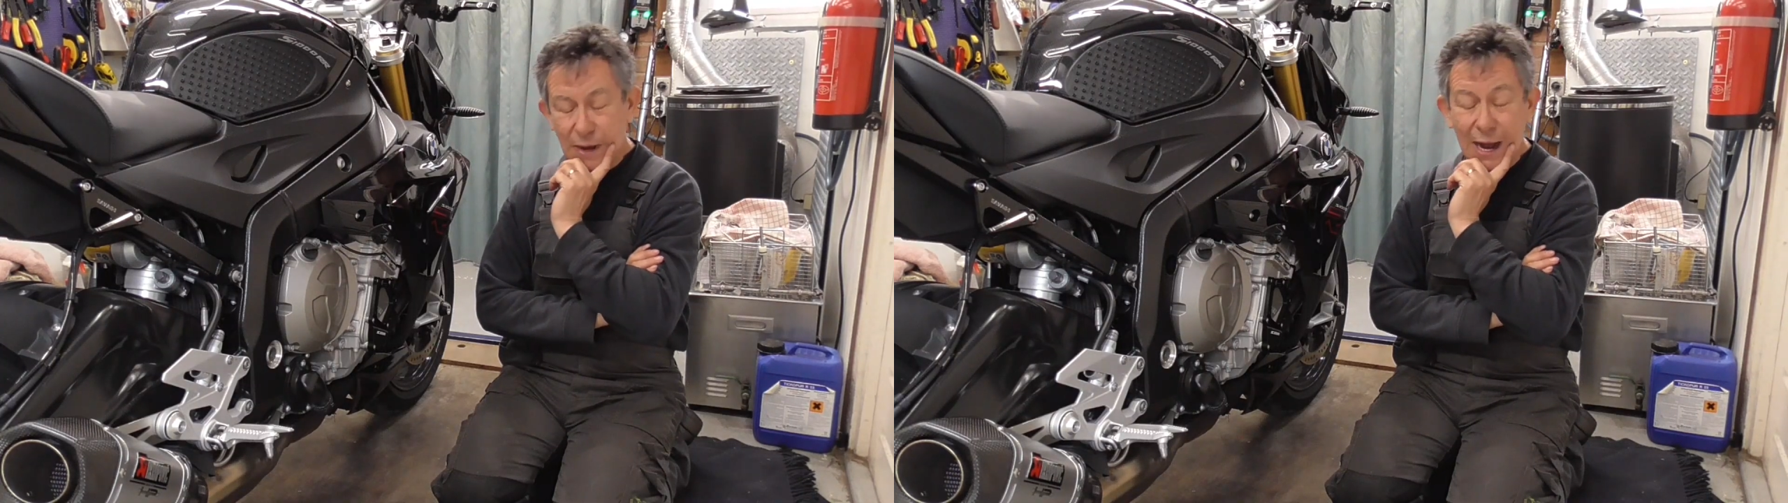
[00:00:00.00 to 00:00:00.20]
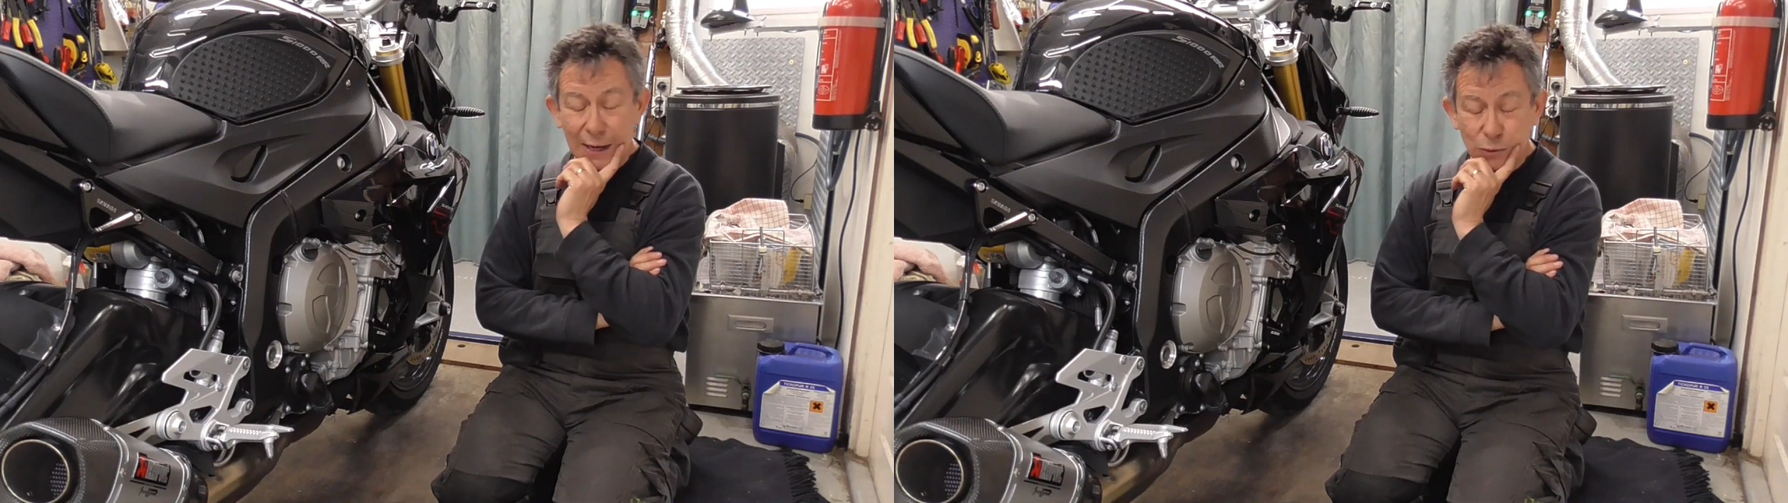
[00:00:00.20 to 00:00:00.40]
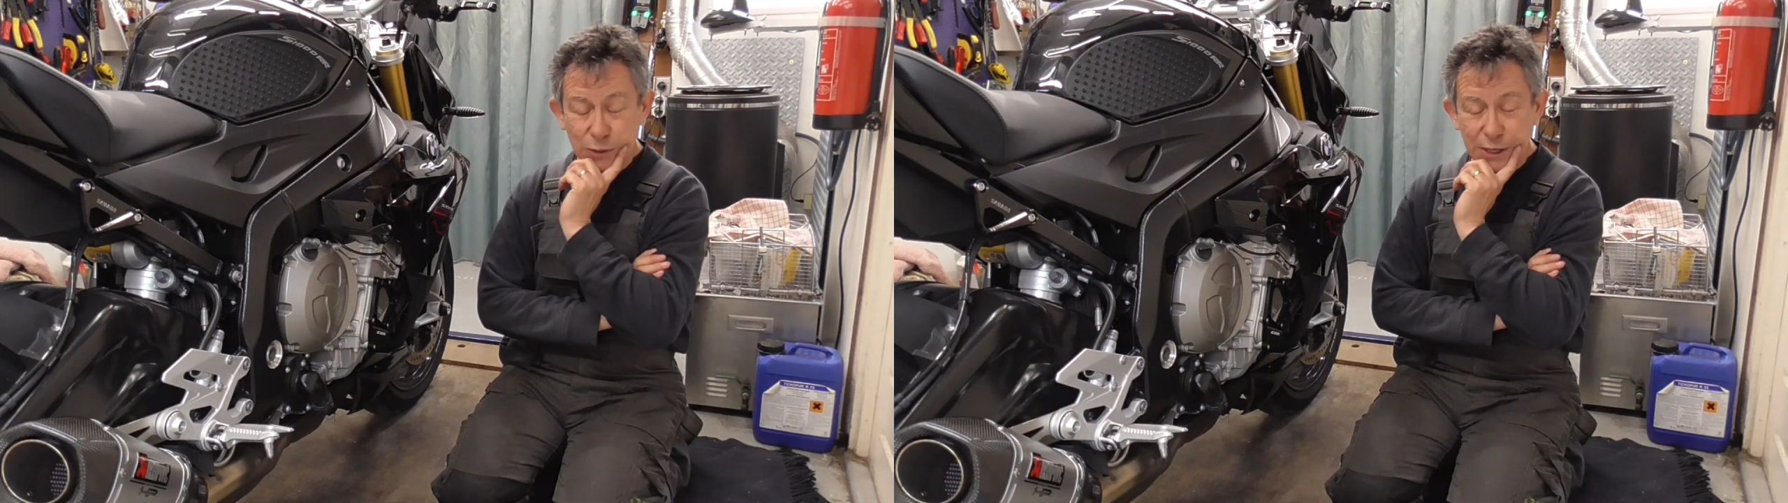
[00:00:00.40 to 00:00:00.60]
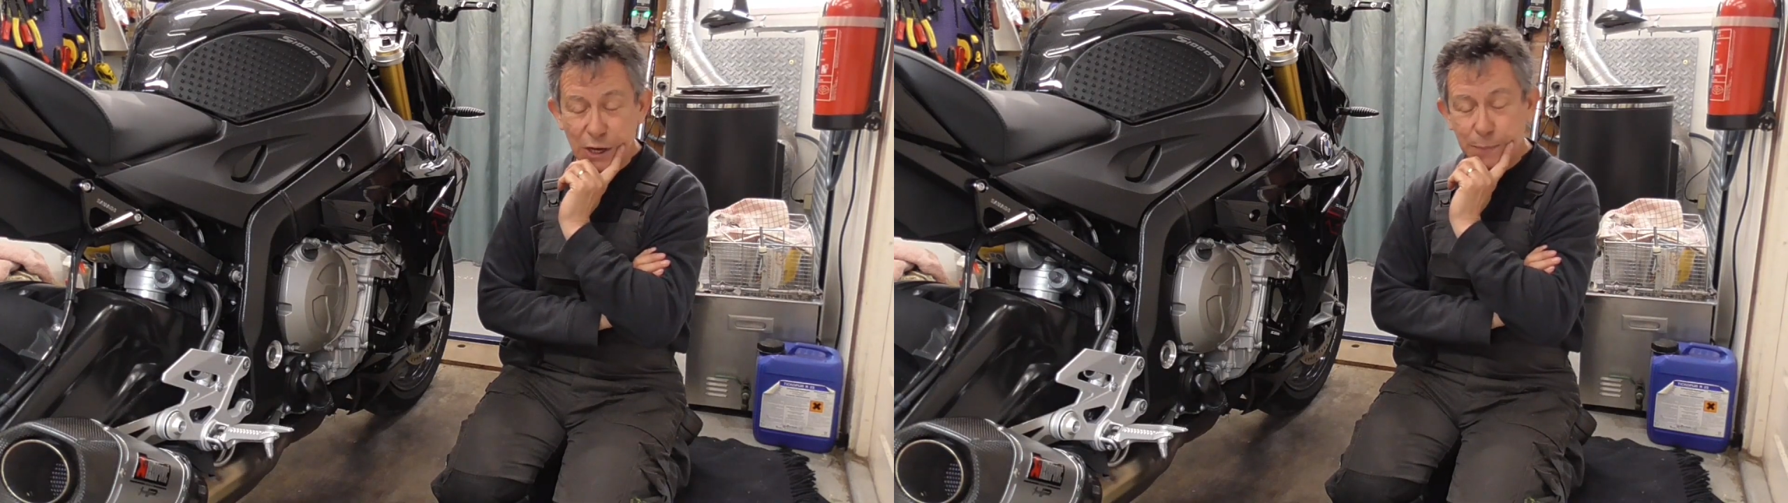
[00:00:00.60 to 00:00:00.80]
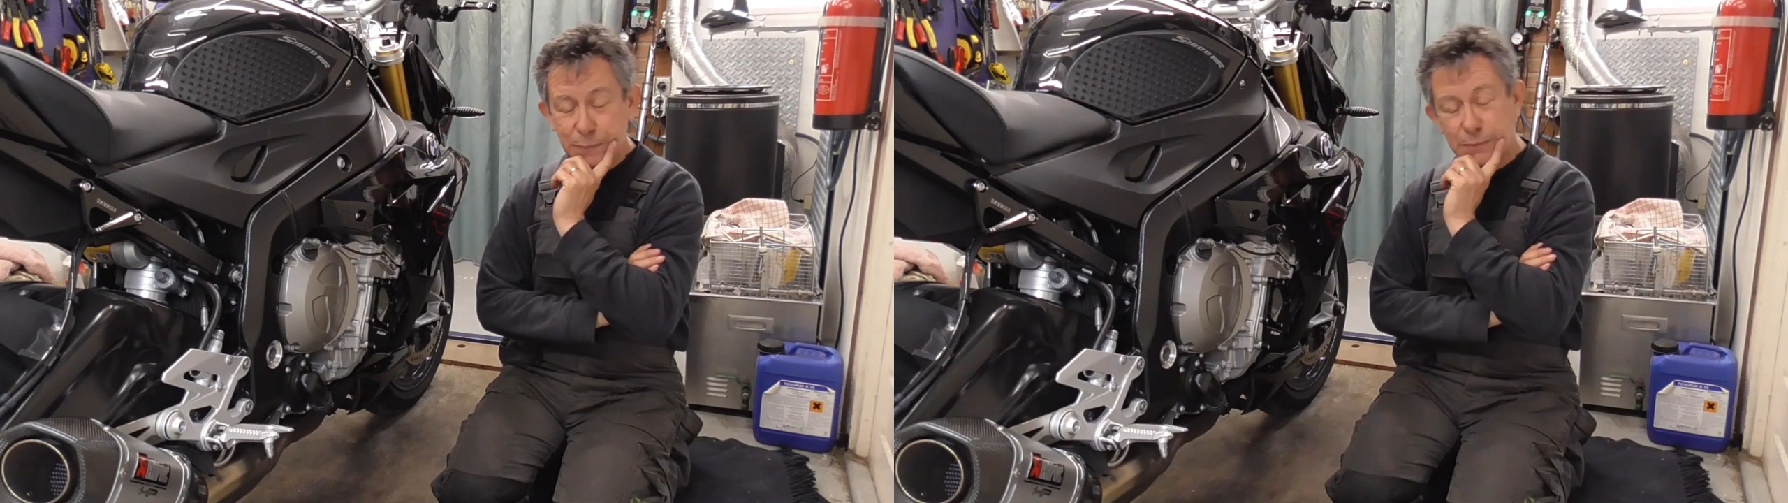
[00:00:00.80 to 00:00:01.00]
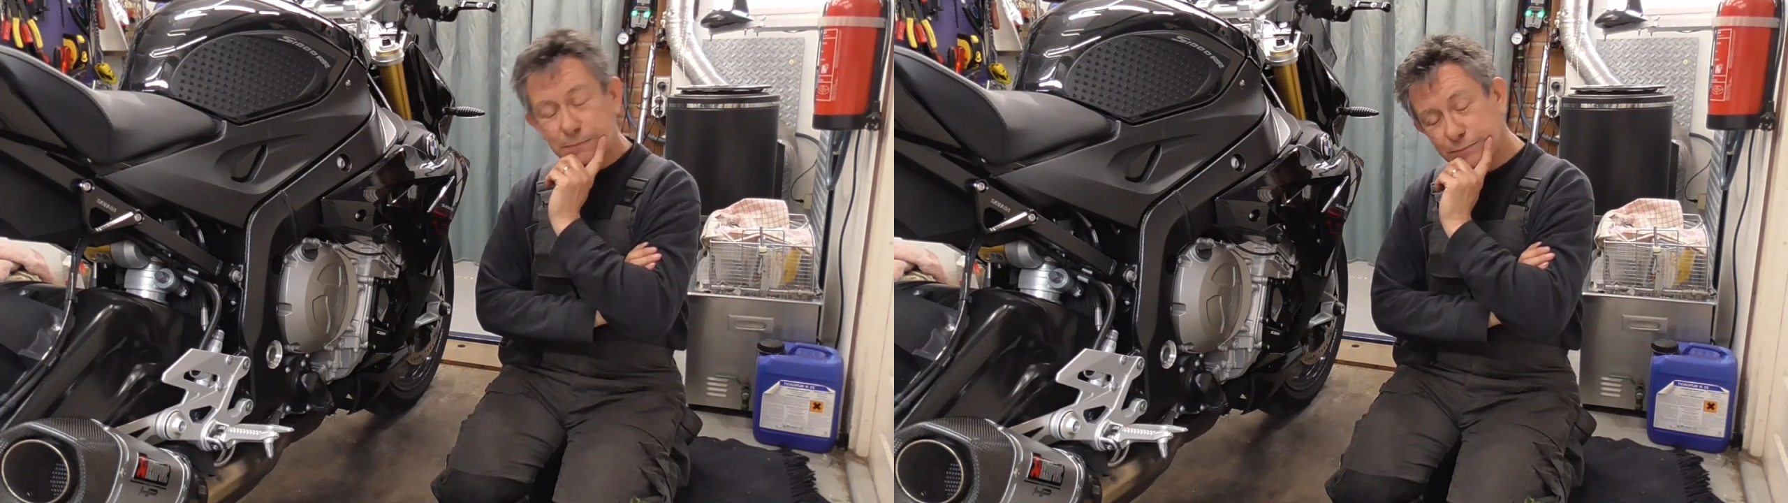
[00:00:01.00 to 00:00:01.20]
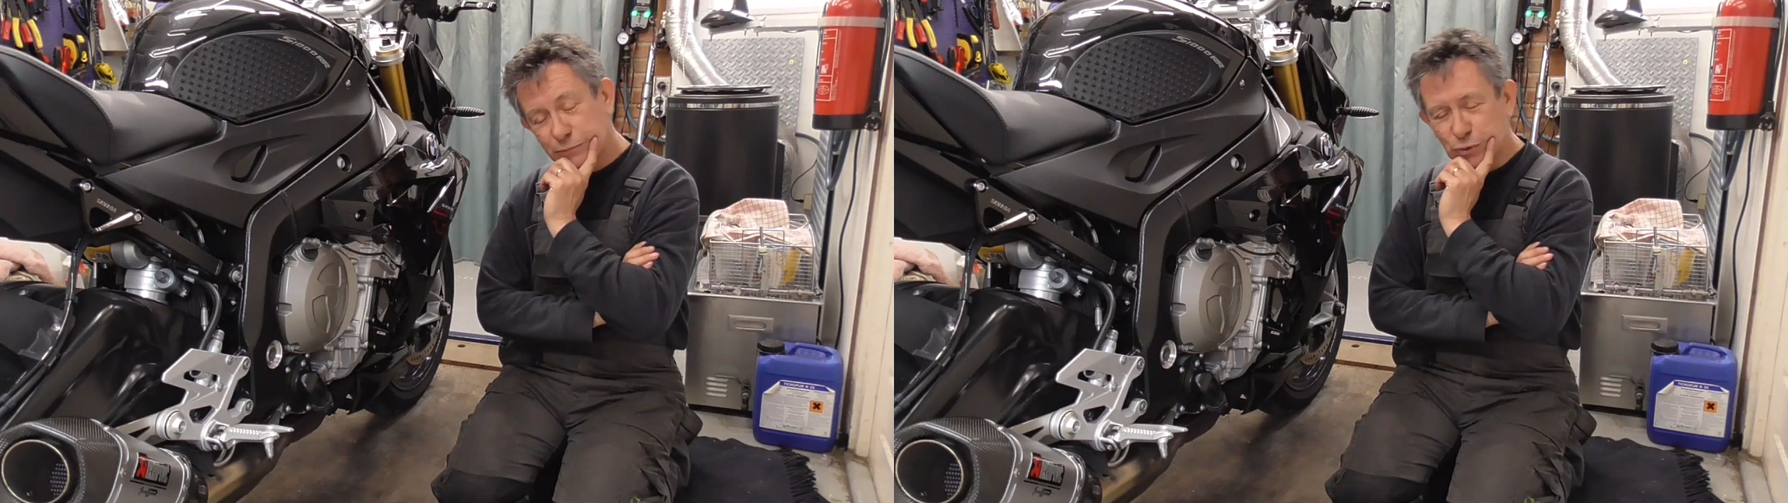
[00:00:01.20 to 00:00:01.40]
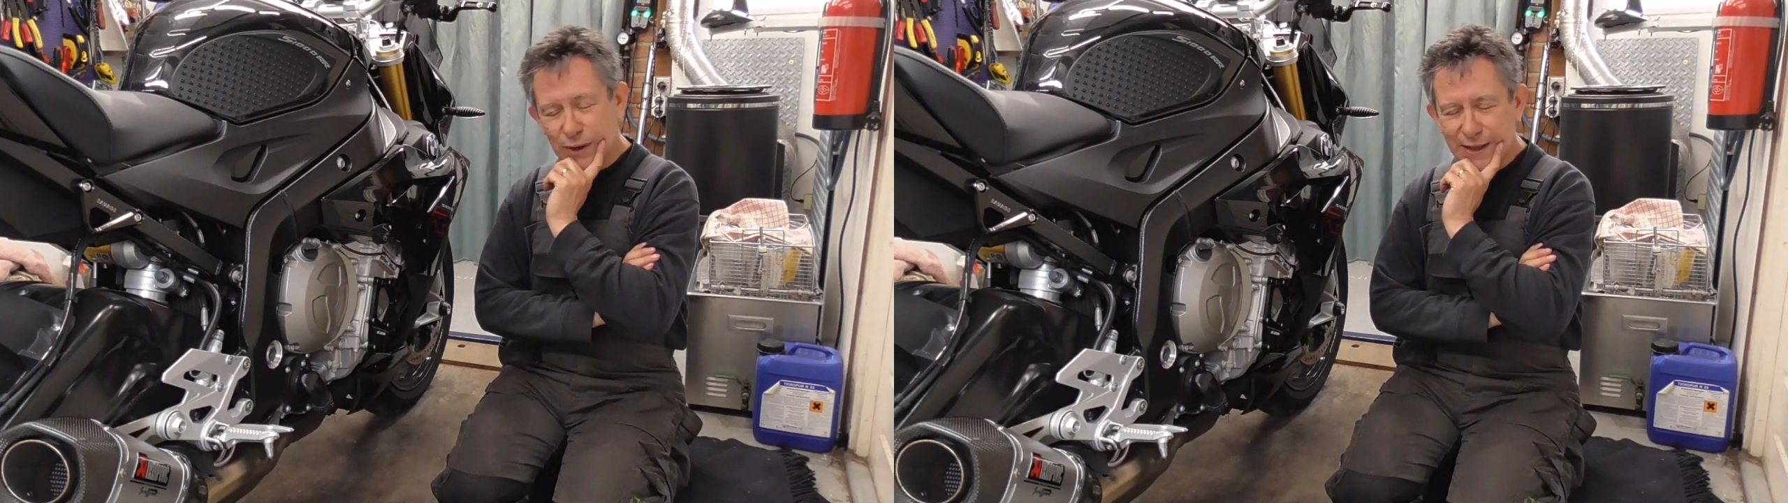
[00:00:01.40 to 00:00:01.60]
I looked it up
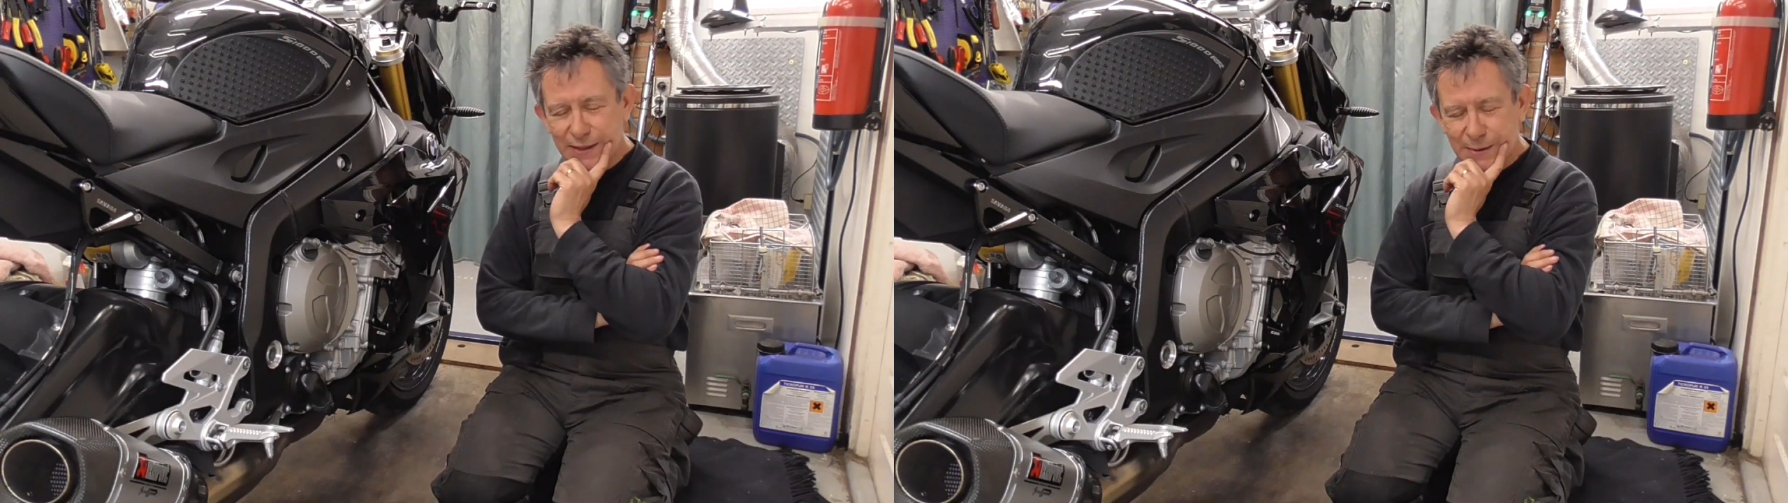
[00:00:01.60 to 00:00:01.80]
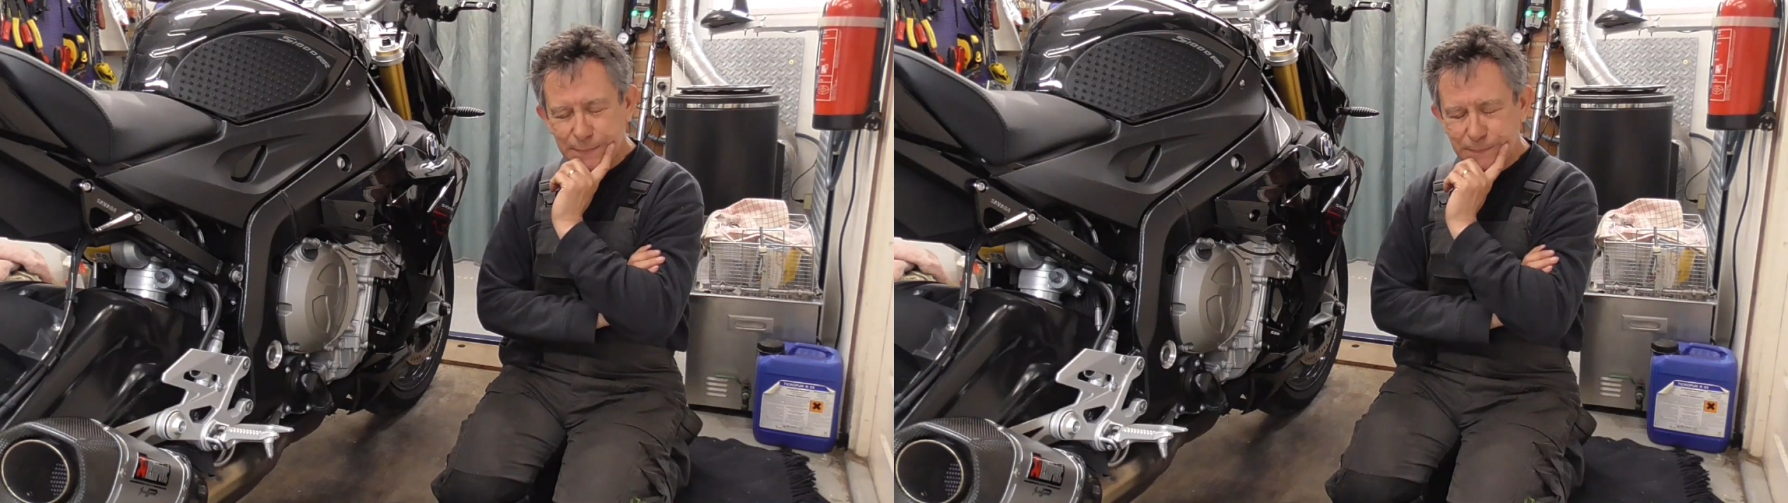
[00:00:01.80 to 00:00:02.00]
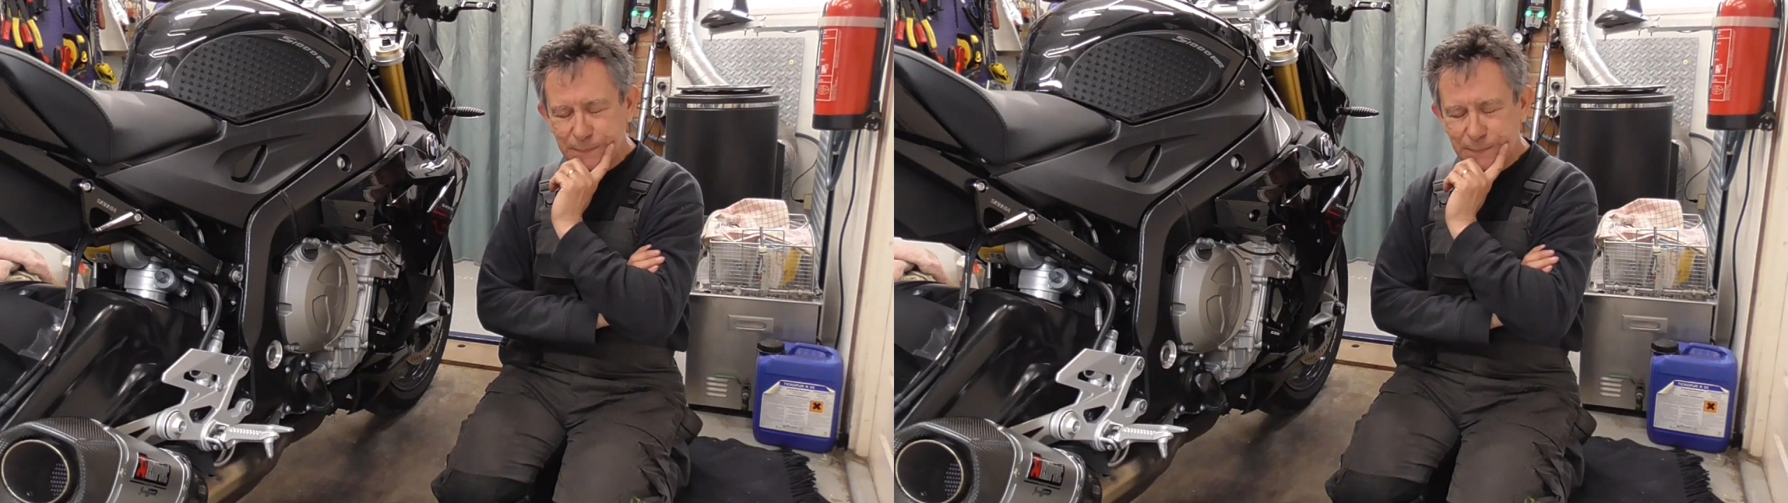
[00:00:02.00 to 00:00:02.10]
together.